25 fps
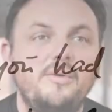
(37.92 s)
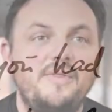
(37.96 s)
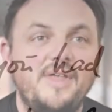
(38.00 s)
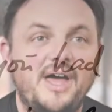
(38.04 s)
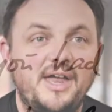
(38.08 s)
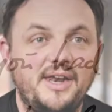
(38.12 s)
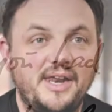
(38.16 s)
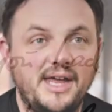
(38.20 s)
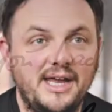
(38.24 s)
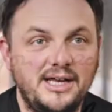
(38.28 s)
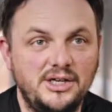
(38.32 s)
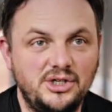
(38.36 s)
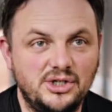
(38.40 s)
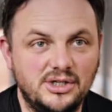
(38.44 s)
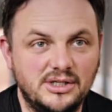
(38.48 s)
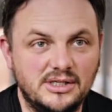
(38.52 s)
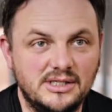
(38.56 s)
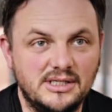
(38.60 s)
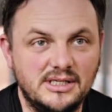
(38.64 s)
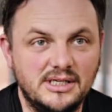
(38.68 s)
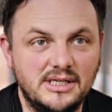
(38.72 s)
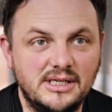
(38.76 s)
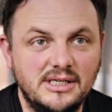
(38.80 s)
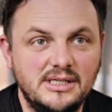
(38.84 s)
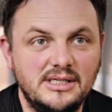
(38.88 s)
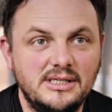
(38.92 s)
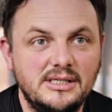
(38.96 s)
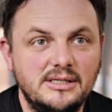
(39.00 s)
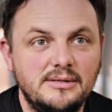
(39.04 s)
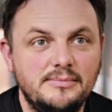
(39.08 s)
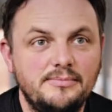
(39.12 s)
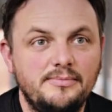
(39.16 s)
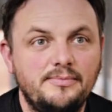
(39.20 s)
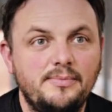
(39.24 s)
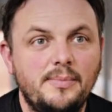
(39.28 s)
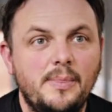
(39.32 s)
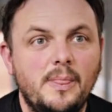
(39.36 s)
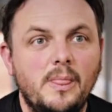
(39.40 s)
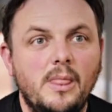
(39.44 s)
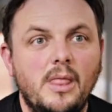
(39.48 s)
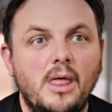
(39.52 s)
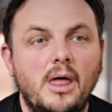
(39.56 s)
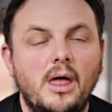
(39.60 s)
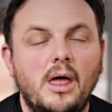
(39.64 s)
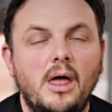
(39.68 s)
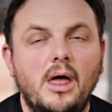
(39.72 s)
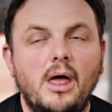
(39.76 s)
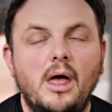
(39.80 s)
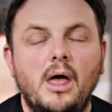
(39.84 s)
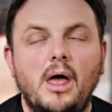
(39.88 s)
with ad agencies.
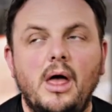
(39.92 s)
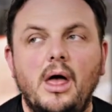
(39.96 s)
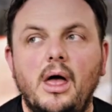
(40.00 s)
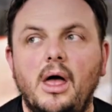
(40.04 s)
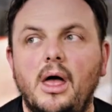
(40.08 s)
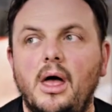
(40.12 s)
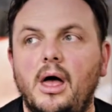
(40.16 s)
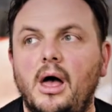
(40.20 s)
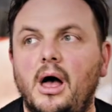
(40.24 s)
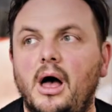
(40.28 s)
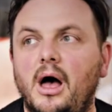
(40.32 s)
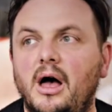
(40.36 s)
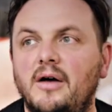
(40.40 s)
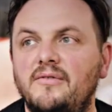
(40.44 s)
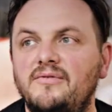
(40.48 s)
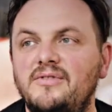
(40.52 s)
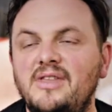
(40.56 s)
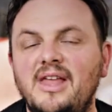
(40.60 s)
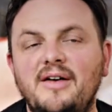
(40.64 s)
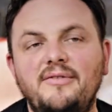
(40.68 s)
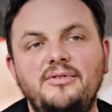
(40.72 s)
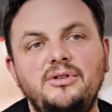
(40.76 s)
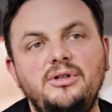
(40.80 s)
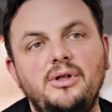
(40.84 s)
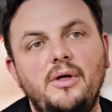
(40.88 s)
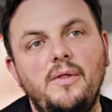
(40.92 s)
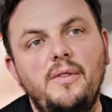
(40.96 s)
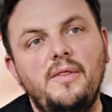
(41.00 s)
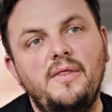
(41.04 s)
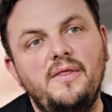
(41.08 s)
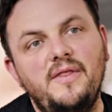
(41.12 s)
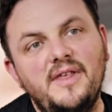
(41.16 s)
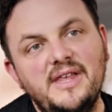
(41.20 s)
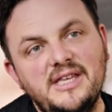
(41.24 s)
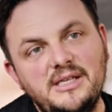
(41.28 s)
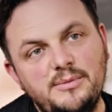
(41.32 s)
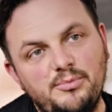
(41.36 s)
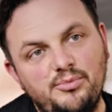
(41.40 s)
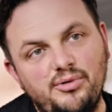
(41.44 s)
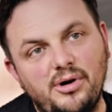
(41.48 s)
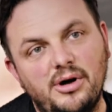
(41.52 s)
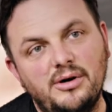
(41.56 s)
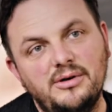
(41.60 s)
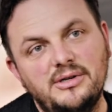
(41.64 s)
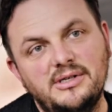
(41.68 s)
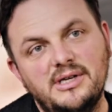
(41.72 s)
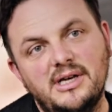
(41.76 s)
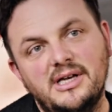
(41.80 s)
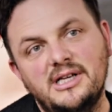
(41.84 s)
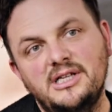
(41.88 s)
I've never done this
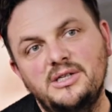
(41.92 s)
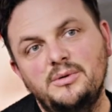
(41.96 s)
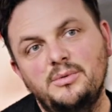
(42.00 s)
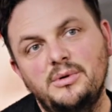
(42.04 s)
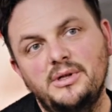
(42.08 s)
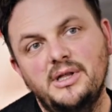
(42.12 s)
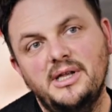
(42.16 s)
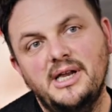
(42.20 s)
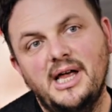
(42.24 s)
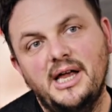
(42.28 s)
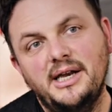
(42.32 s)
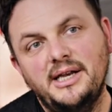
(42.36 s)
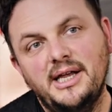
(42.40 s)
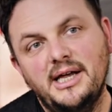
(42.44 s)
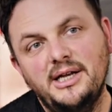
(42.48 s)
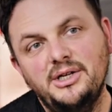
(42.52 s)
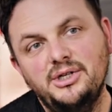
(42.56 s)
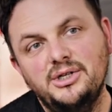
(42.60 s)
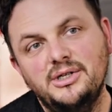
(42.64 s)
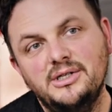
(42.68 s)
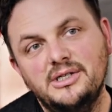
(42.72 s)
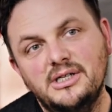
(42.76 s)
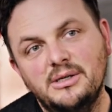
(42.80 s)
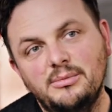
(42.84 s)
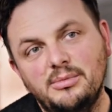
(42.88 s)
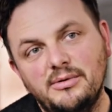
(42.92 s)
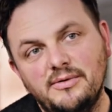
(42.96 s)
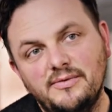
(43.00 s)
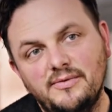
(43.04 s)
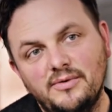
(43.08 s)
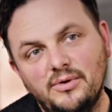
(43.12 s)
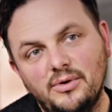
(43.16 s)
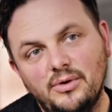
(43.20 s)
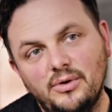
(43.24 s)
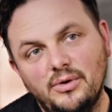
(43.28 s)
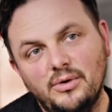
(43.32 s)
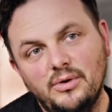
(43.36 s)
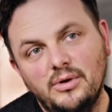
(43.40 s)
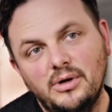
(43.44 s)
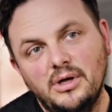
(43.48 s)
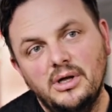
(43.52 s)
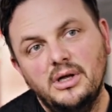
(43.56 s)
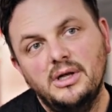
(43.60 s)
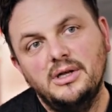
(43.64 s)
process with an ad agency before.